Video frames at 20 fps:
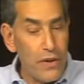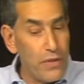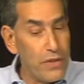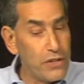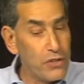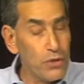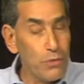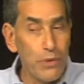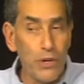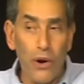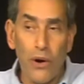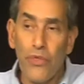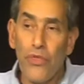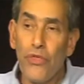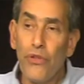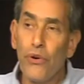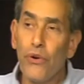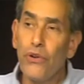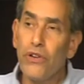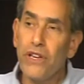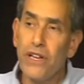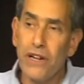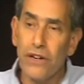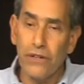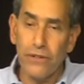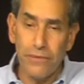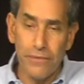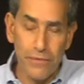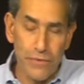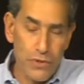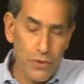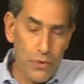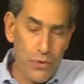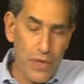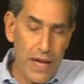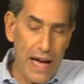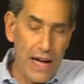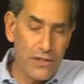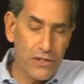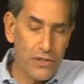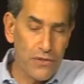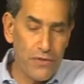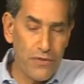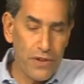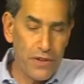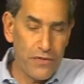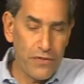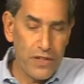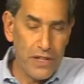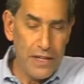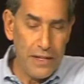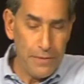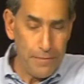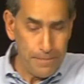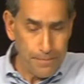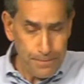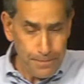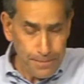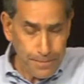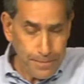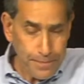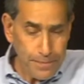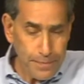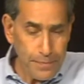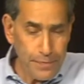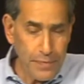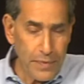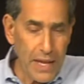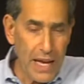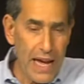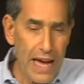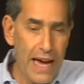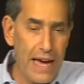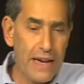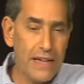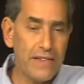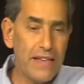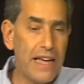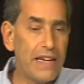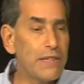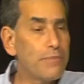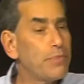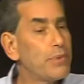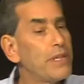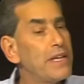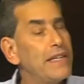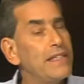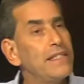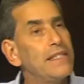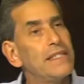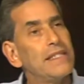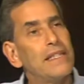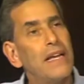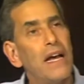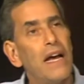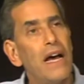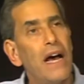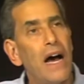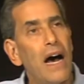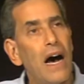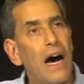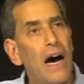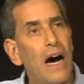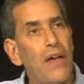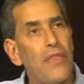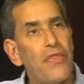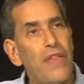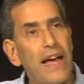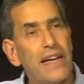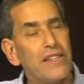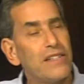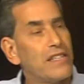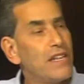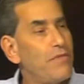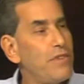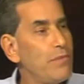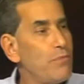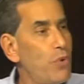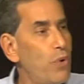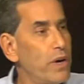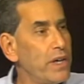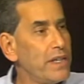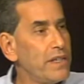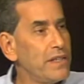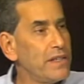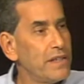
this will be our third year, 2015, and it takes place Thanksgiving morning.